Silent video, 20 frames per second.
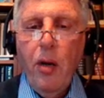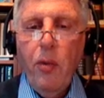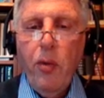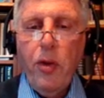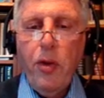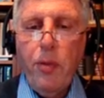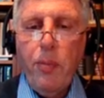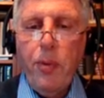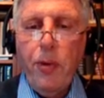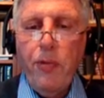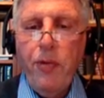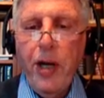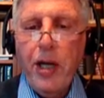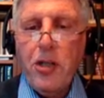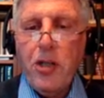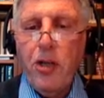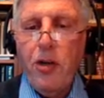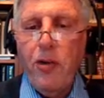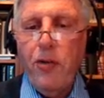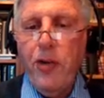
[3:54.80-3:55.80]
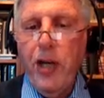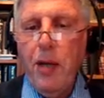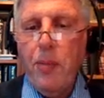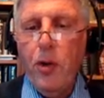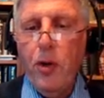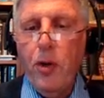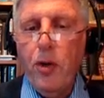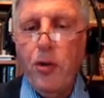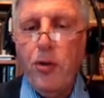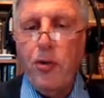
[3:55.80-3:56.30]
with the professor of
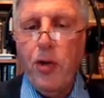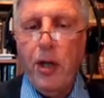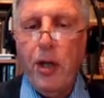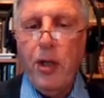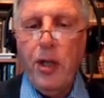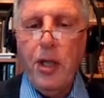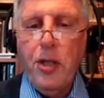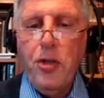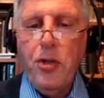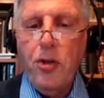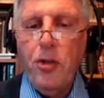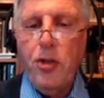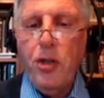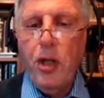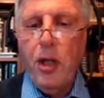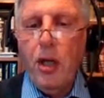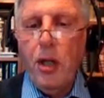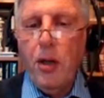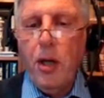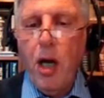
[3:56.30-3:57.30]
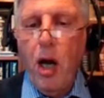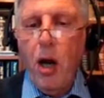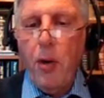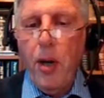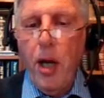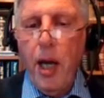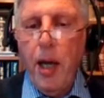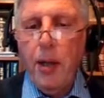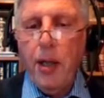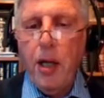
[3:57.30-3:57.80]
Hebrew at Trinity due to an inco
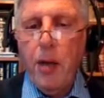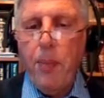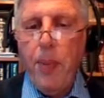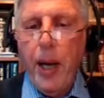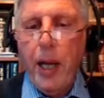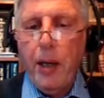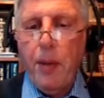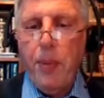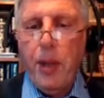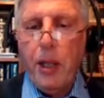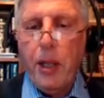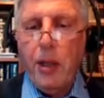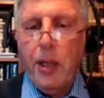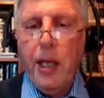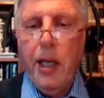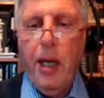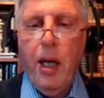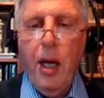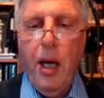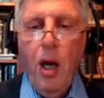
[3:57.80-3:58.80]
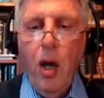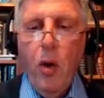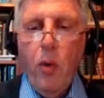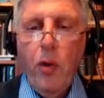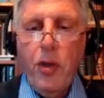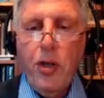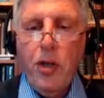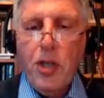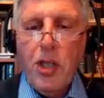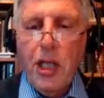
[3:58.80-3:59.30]
incompatibility
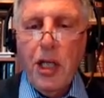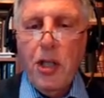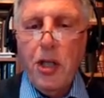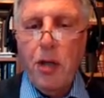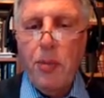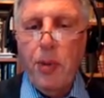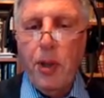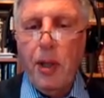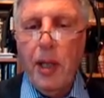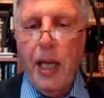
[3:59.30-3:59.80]
with his senior but